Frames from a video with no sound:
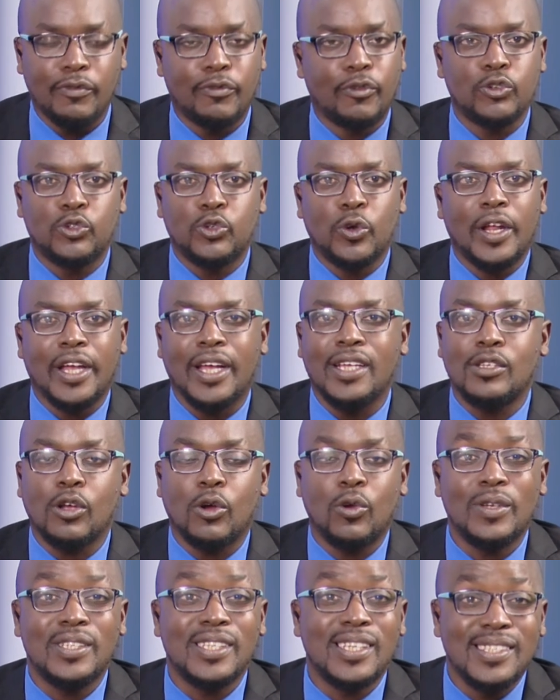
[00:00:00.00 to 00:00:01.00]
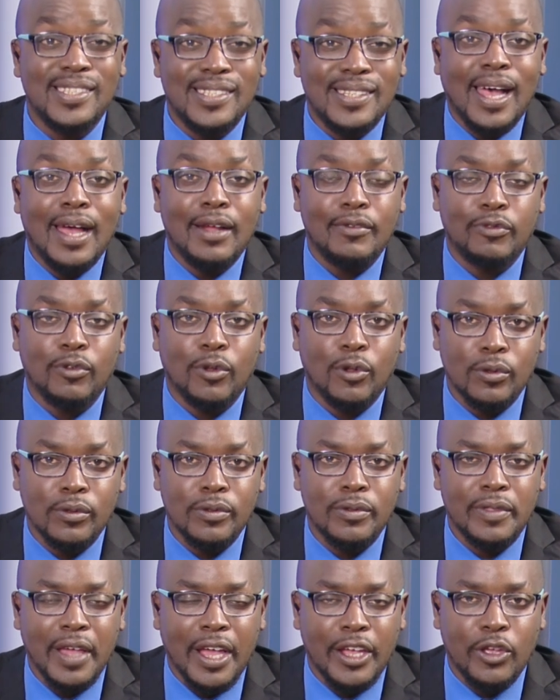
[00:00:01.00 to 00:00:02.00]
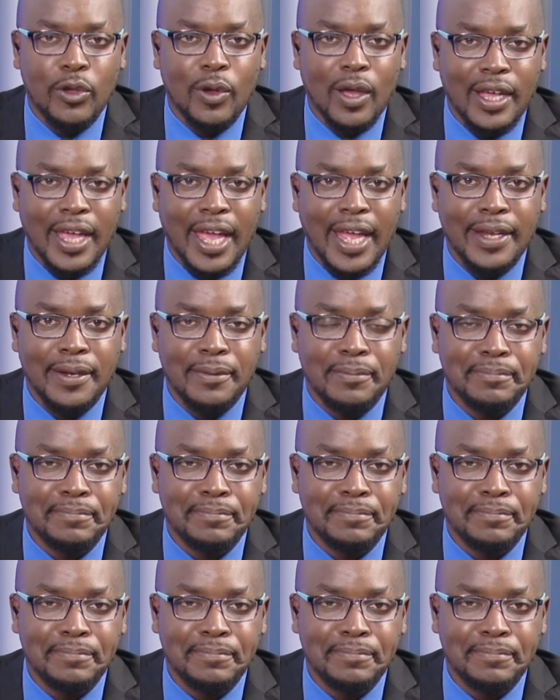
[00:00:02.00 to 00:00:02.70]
for joining us. Always insightful. Thank you again.